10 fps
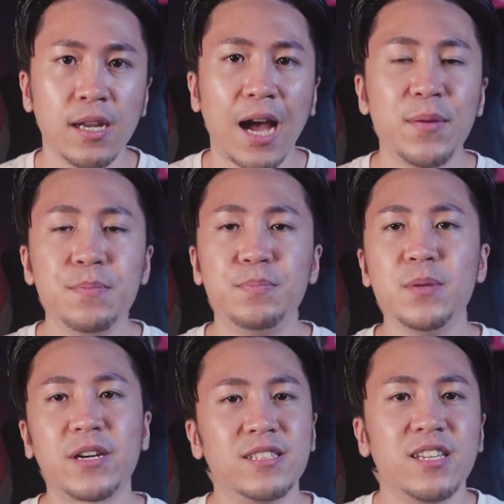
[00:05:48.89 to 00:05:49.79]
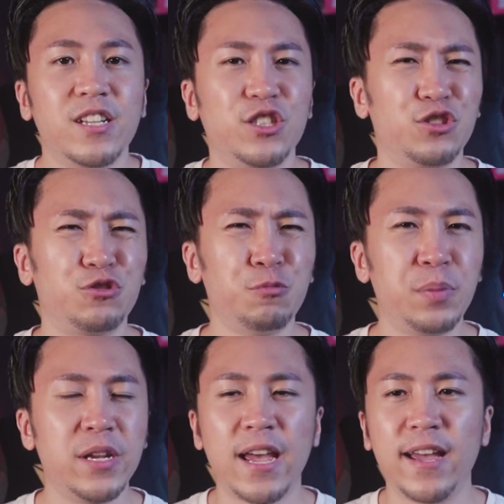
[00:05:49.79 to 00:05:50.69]
I mean, people can say that she's
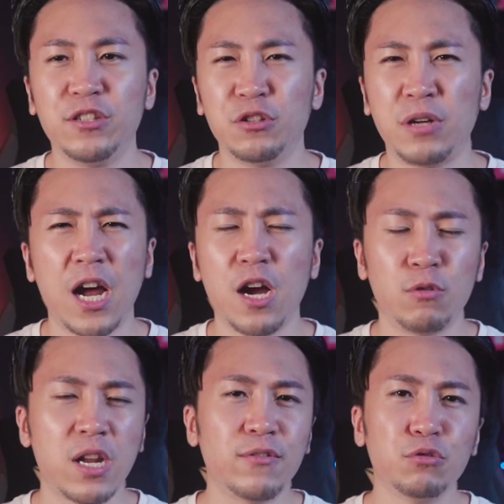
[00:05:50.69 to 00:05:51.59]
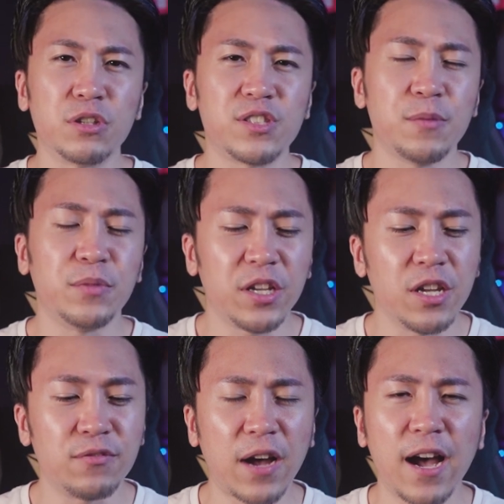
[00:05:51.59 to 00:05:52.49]
stupid and I will never do the same thing
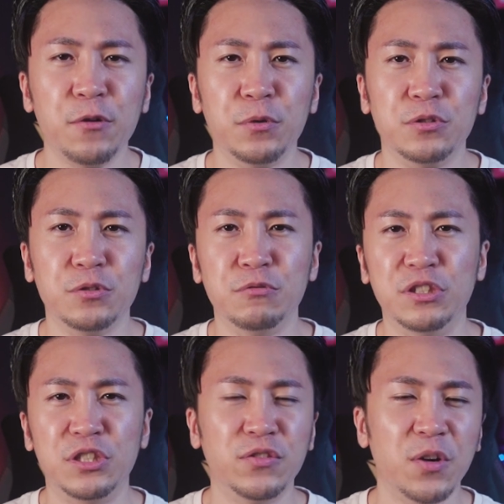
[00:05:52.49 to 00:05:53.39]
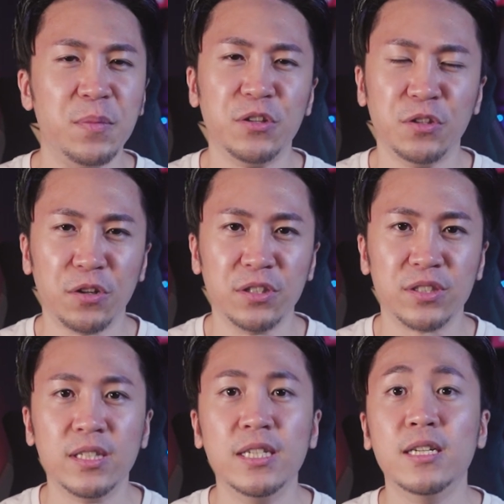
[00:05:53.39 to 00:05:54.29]
if I were to receive $1 million.
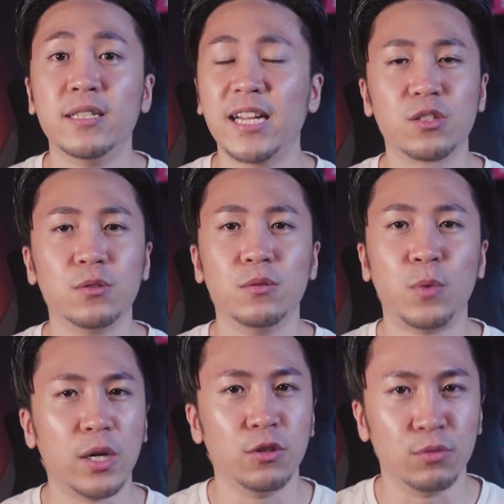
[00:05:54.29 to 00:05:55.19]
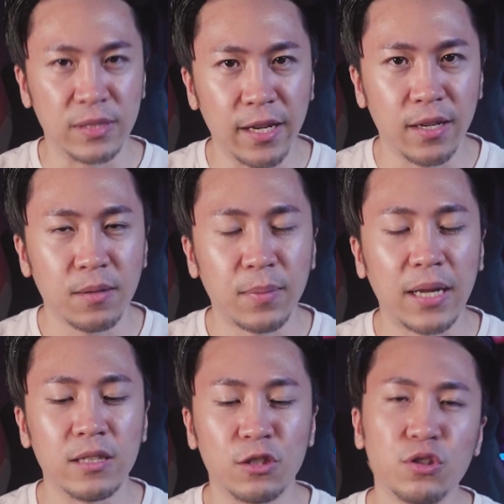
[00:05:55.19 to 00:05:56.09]
That's what you say,
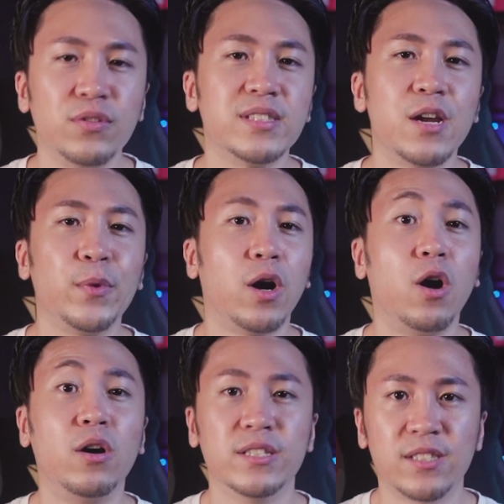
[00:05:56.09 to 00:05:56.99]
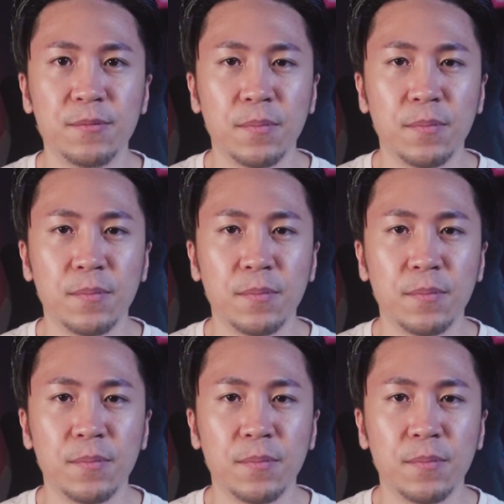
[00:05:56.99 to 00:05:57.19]
but the truth is that we are all the same.